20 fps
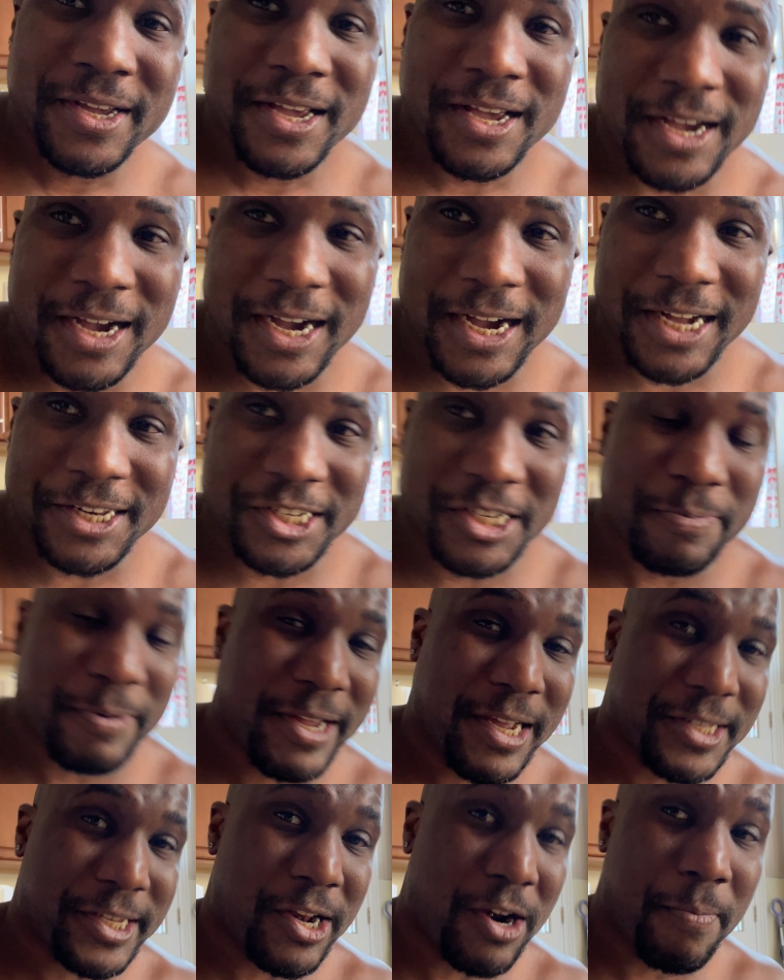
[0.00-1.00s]
uh, just
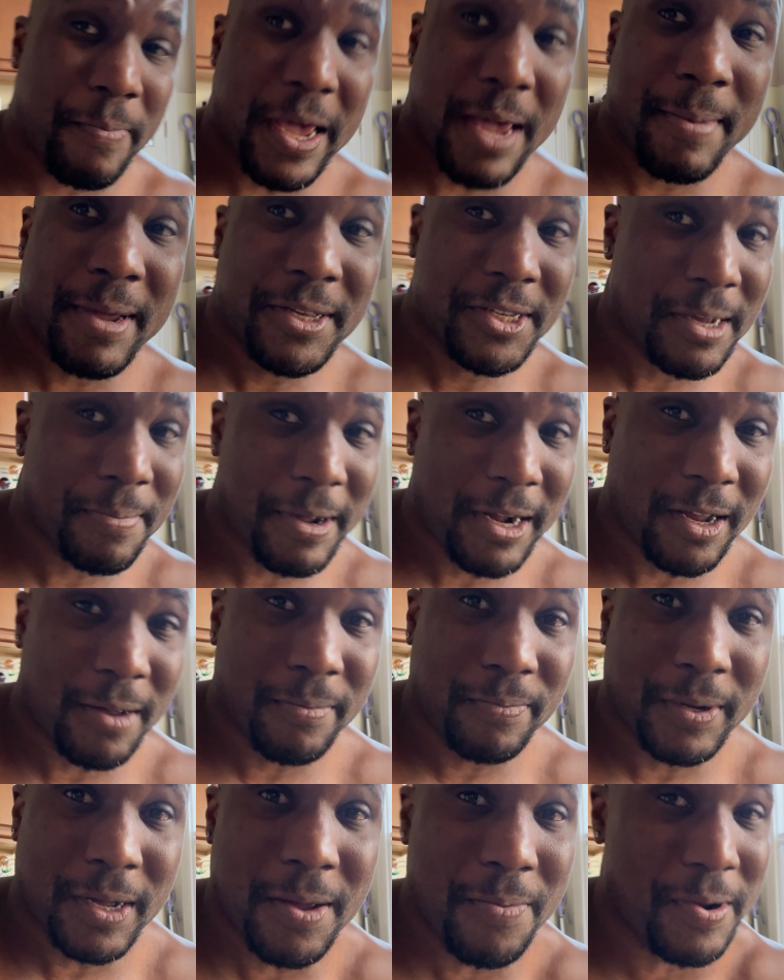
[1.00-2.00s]
because they don't pay me, so I'm not
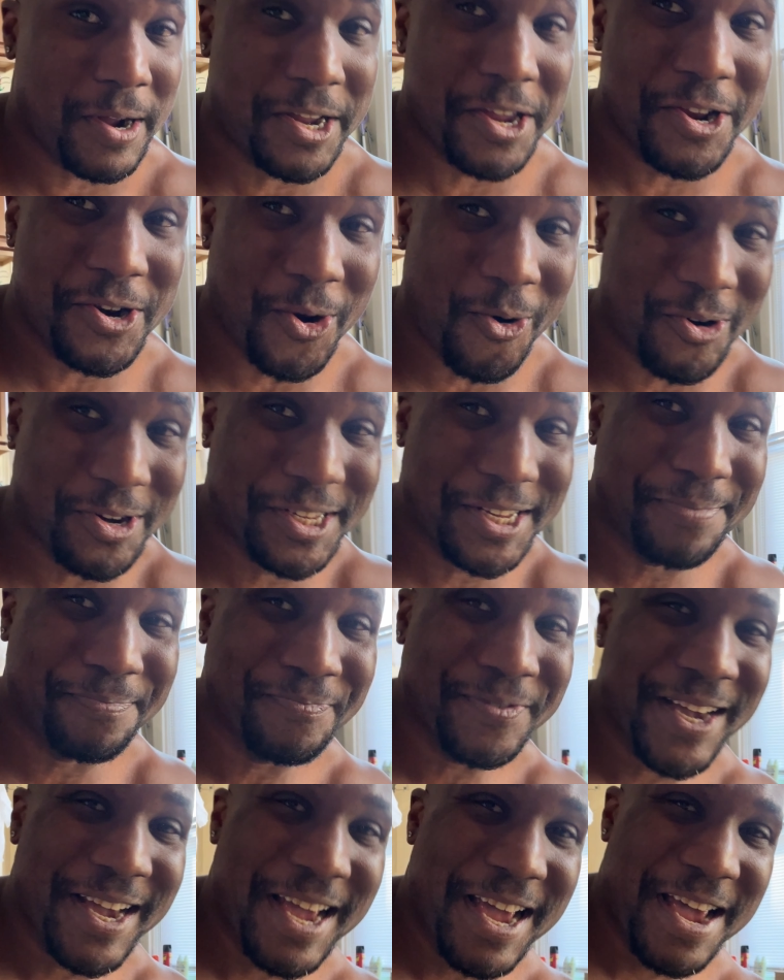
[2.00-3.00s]
going to endorse
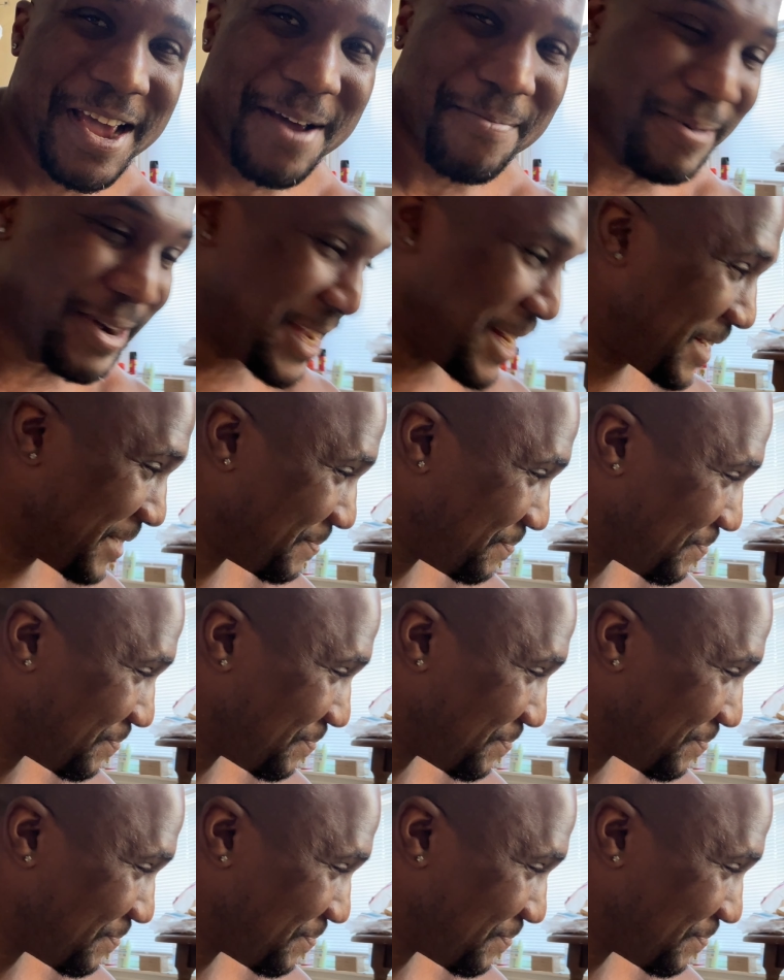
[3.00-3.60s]
them. But